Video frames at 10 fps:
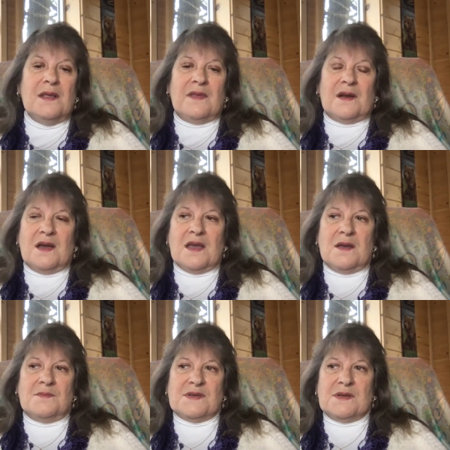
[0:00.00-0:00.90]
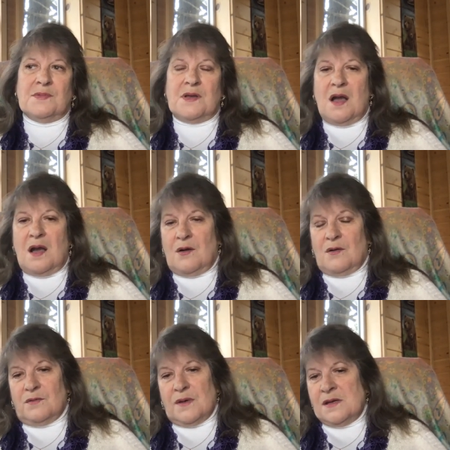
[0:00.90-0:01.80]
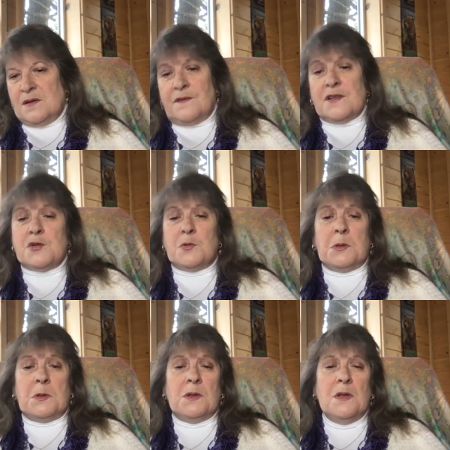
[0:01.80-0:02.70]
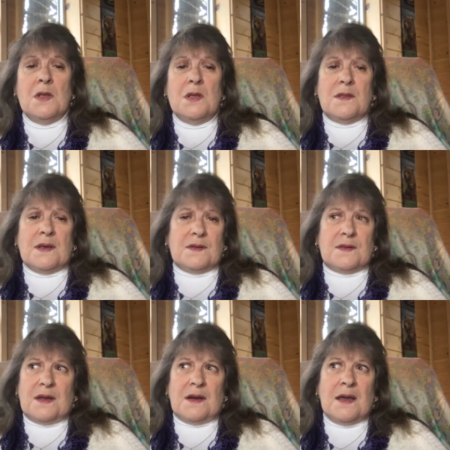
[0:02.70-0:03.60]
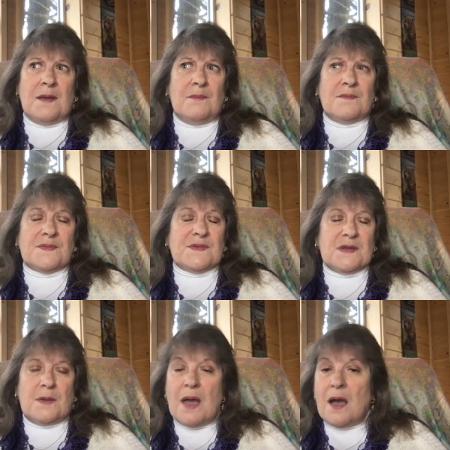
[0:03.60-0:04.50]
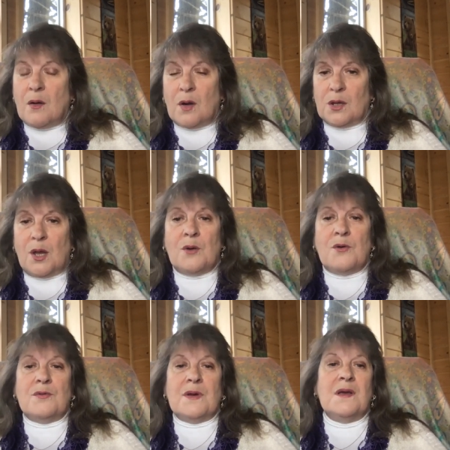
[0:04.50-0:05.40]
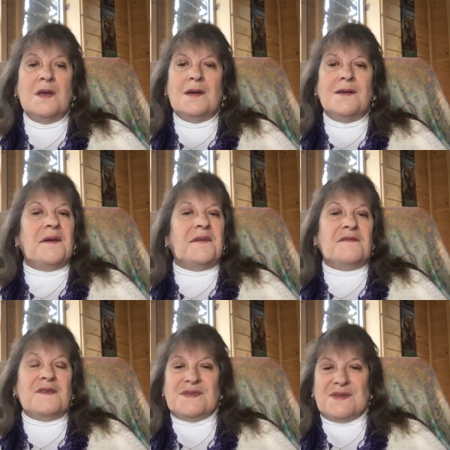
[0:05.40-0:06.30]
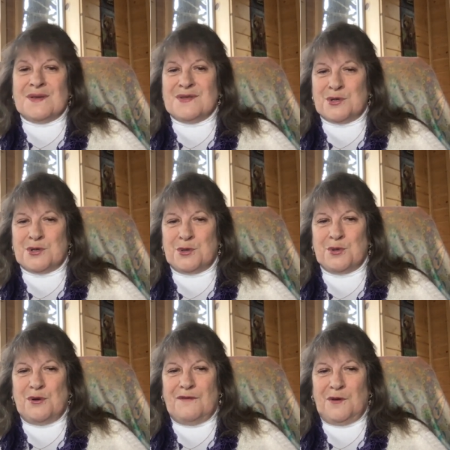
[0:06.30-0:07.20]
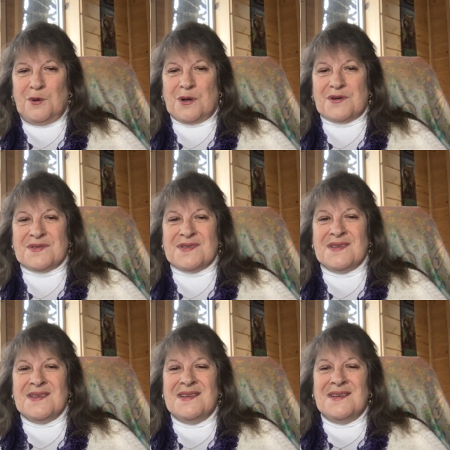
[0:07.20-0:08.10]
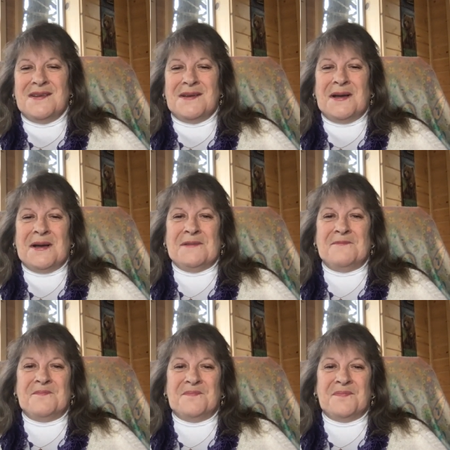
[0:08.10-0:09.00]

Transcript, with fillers: that I am somehow individual, that, that I'm somehow alone. None of these things are true, of course. Um,